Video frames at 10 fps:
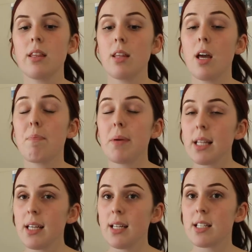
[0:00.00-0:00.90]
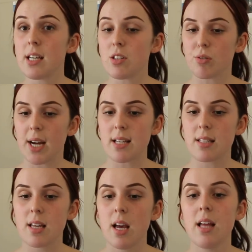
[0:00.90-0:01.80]
The ability to
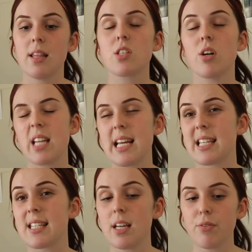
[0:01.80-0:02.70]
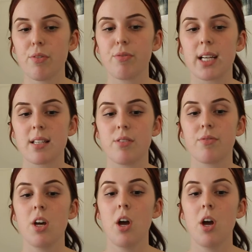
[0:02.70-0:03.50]
address this content is a self-reflexive